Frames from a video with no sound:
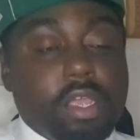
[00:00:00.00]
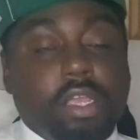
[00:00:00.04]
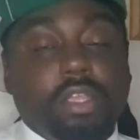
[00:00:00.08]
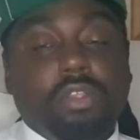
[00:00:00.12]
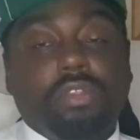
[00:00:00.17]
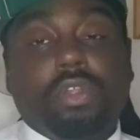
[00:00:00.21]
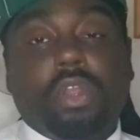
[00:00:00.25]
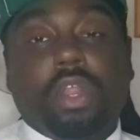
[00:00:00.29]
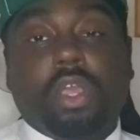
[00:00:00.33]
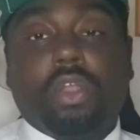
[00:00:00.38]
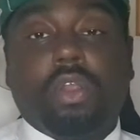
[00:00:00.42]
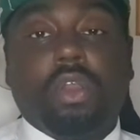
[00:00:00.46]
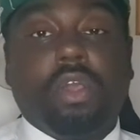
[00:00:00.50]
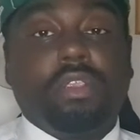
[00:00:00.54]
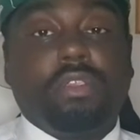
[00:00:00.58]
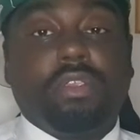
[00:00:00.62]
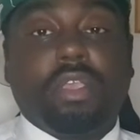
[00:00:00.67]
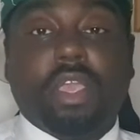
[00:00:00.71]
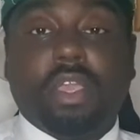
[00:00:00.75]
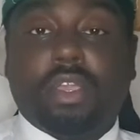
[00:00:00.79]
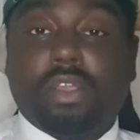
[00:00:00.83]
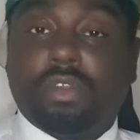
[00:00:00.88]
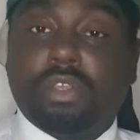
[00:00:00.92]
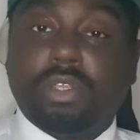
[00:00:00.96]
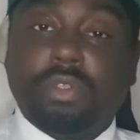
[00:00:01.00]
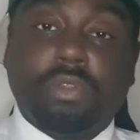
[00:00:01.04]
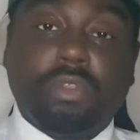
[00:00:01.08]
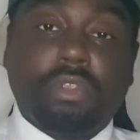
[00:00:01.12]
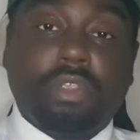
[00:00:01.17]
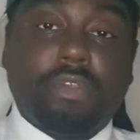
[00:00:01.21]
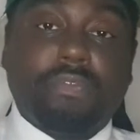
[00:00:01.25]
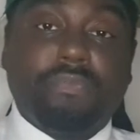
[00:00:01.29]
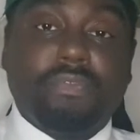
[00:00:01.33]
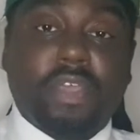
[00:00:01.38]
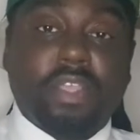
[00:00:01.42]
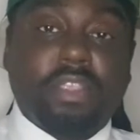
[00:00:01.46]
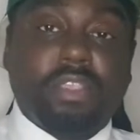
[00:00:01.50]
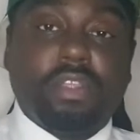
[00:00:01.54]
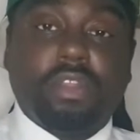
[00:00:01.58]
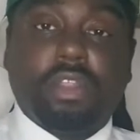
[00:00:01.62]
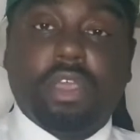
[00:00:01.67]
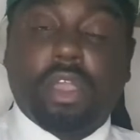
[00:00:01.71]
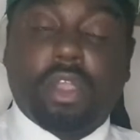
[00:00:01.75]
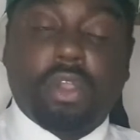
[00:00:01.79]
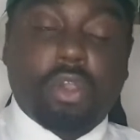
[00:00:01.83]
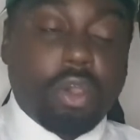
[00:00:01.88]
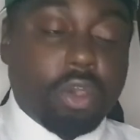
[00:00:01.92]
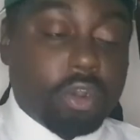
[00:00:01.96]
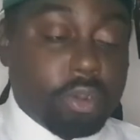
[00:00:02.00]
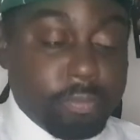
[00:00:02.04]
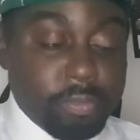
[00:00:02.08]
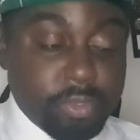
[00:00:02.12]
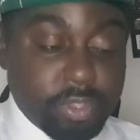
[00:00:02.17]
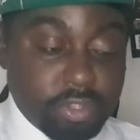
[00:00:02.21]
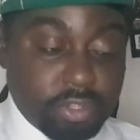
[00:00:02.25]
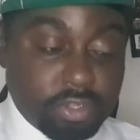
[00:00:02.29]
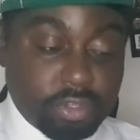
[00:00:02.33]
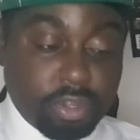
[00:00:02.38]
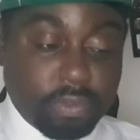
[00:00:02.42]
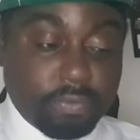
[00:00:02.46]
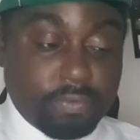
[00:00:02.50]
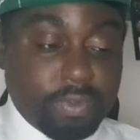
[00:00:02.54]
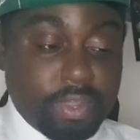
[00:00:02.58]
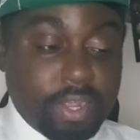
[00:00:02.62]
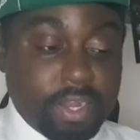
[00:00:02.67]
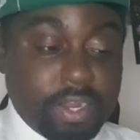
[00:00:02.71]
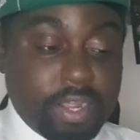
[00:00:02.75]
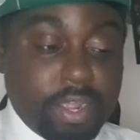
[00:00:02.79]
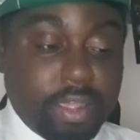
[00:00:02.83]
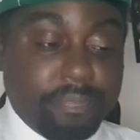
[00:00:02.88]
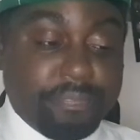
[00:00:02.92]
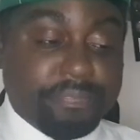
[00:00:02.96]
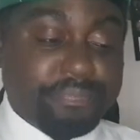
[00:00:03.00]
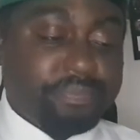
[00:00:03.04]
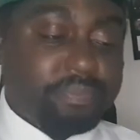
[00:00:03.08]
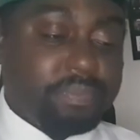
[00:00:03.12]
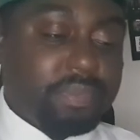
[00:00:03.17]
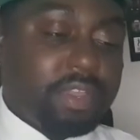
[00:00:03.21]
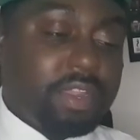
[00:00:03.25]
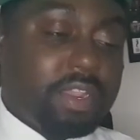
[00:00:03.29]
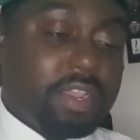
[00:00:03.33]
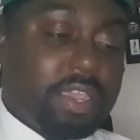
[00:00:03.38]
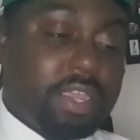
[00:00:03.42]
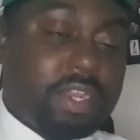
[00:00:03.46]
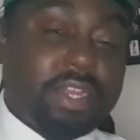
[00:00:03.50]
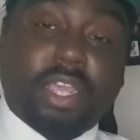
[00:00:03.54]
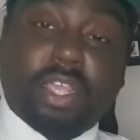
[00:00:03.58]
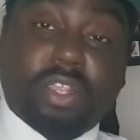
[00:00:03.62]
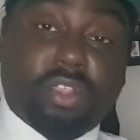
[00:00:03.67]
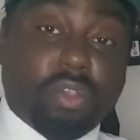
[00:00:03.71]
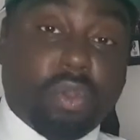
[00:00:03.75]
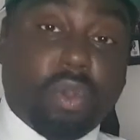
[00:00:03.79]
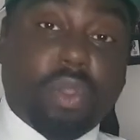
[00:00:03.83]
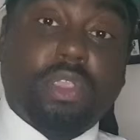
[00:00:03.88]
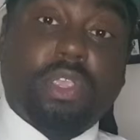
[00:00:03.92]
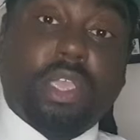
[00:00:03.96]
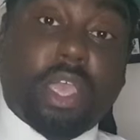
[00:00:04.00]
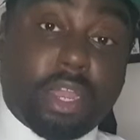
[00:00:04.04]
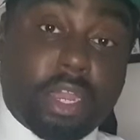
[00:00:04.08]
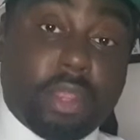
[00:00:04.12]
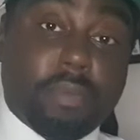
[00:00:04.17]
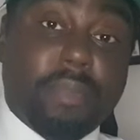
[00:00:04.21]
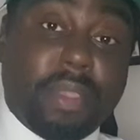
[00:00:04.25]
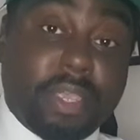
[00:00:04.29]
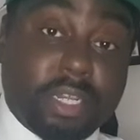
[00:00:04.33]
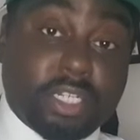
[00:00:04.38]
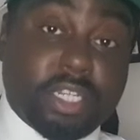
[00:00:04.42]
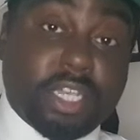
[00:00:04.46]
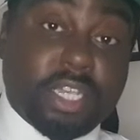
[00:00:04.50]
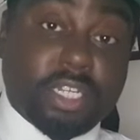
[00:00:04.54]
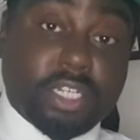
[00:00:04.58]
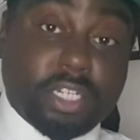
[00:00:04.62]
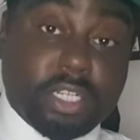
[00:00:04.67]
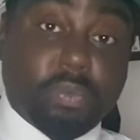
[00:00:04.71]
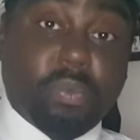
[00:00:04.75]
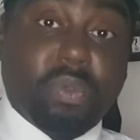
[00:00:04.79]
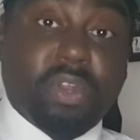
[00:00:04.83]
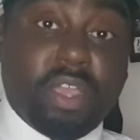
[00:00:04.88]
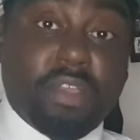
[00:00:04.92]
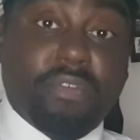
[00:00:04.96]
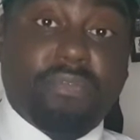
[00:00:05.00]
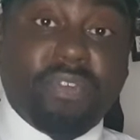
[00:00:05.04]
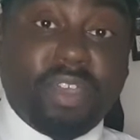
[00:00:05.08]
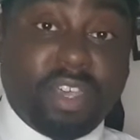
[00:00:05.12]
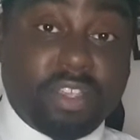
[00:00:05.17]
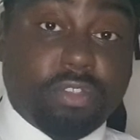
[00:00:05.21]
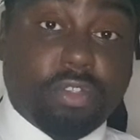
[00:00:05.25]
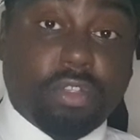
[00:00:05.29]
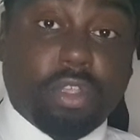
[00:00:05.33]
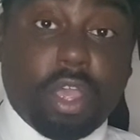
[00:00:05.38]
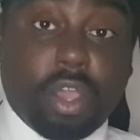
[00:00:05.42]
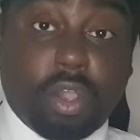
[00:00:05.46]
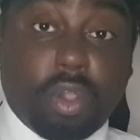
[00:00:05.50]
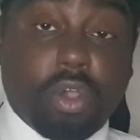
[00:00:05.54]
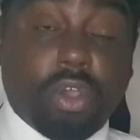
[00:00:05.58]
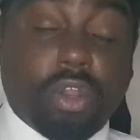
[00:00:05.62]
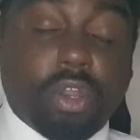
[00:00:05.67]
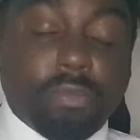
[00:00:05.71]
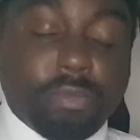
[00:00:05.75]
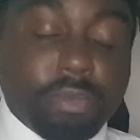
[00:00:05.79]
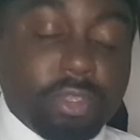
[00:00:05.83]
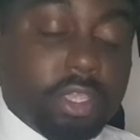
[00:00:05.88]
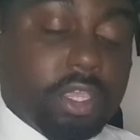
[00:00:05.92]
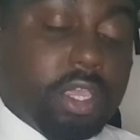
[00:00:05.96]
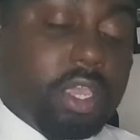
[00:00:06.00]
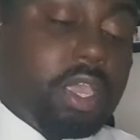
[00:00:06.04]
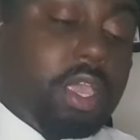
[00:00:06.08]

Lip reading: So they could take it because it was affecting the economy and stuff like that. That's the only time they make changes, when it affects the economy.